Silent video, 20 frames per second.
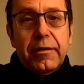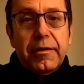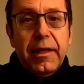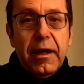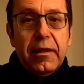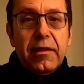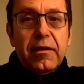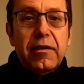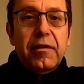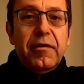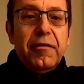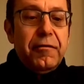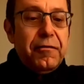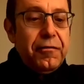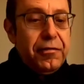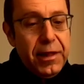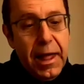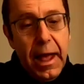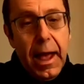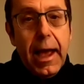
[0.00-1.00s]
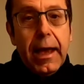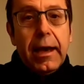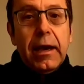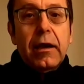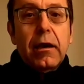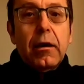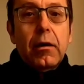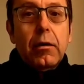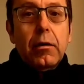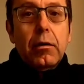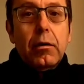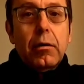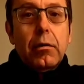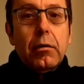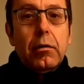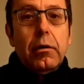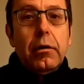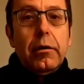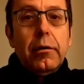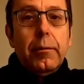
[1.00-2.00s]
That flag
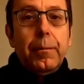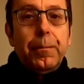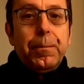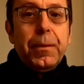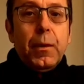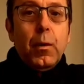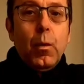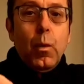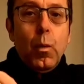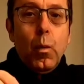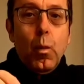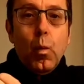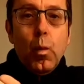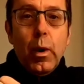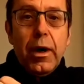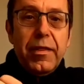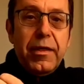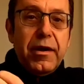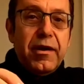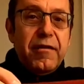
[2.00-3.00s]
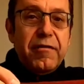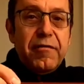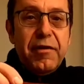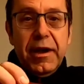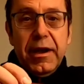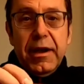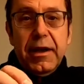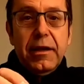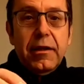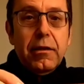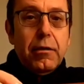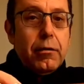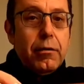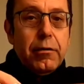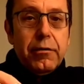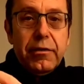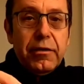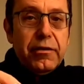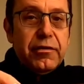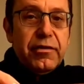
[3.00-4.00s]
or weather vane
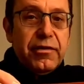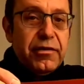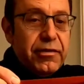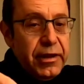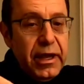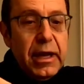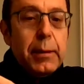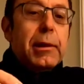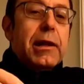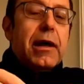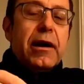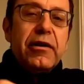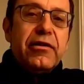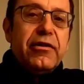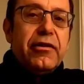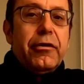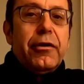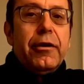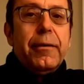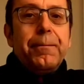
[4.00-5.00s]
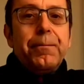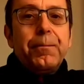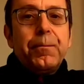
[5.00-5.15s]
or the stabilizer,